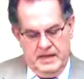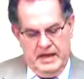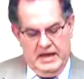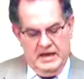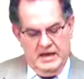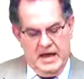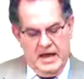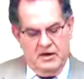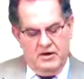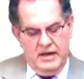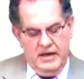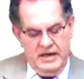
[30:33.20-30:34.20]
and
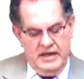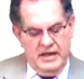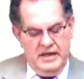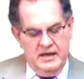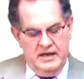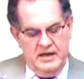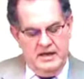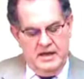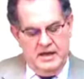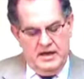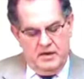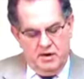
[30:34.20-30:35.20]
how he
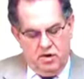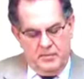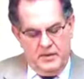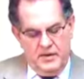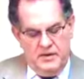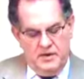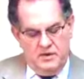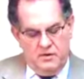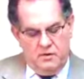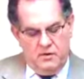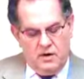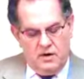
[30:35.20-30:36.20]
had opened the
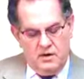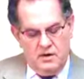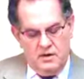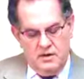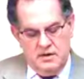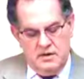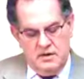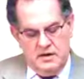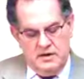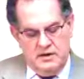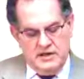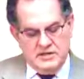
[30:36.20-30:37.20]
door,
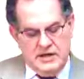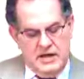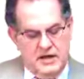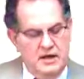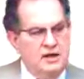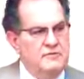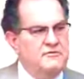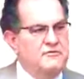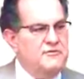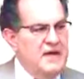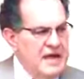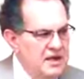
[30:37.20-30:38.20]
there it is again, of
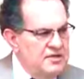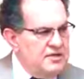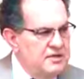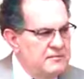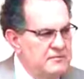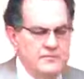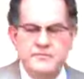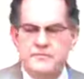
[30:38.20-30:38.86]
faith,